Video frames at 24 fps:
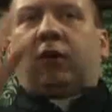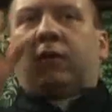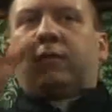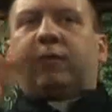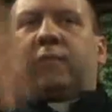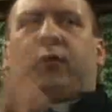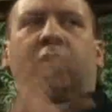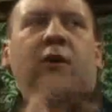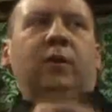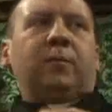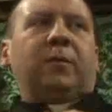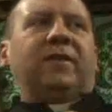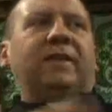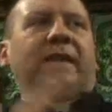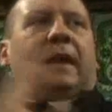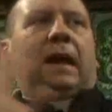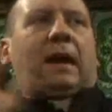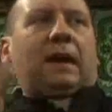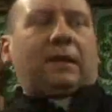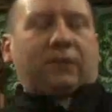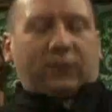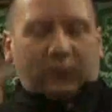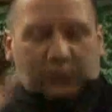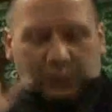sorry, I forgot about the
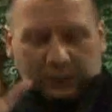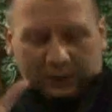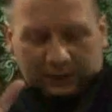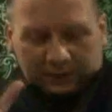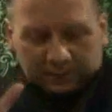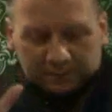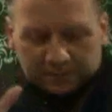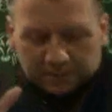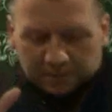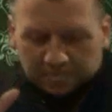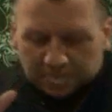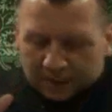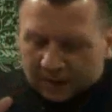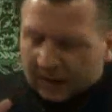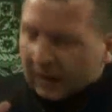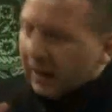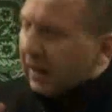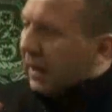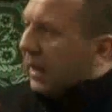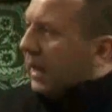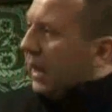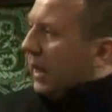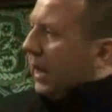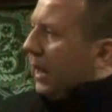guys as well,
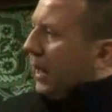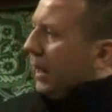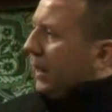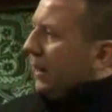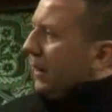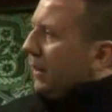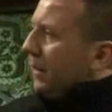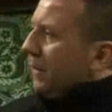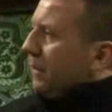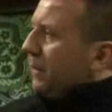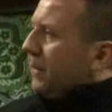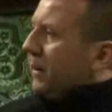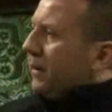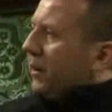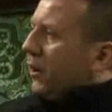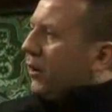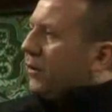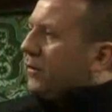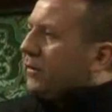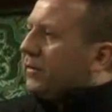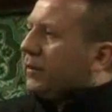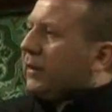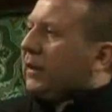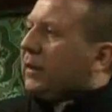that
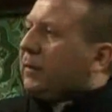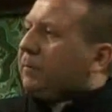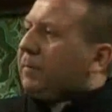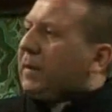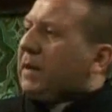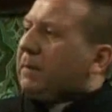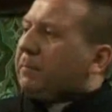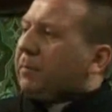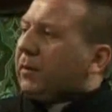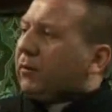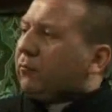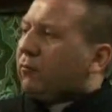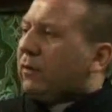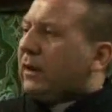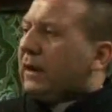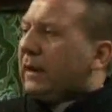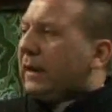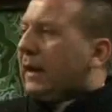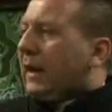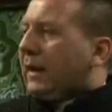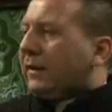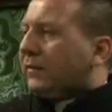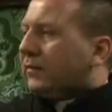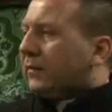until people
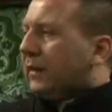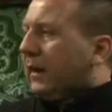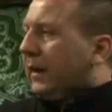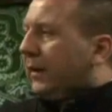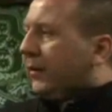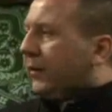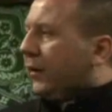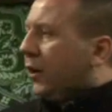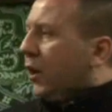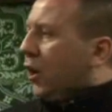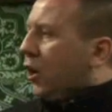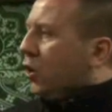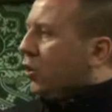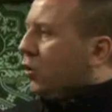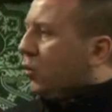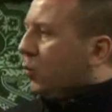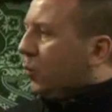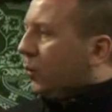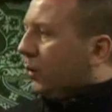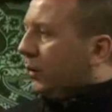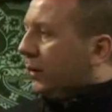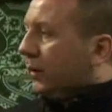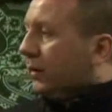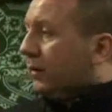realise that,
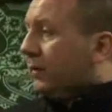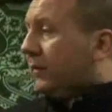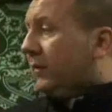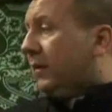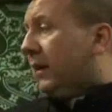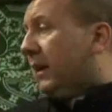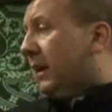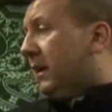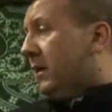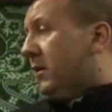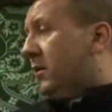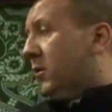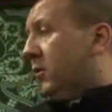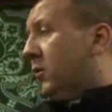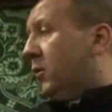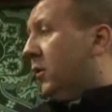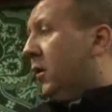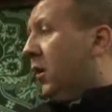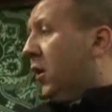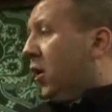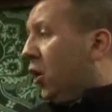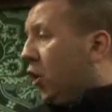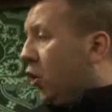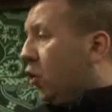you will
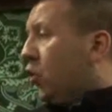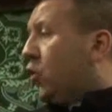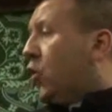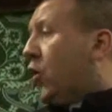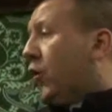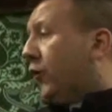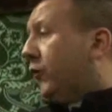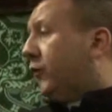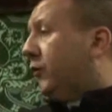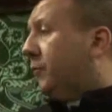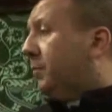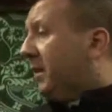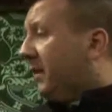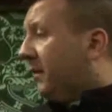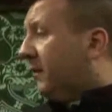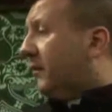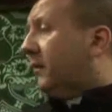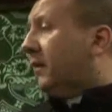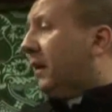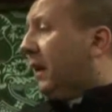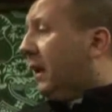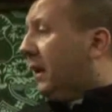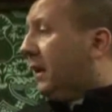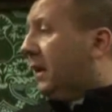continue not to be
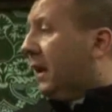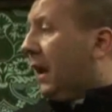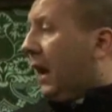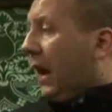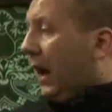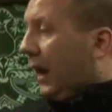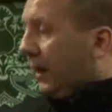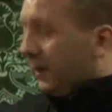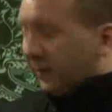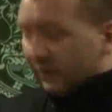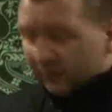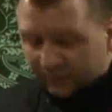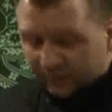seen and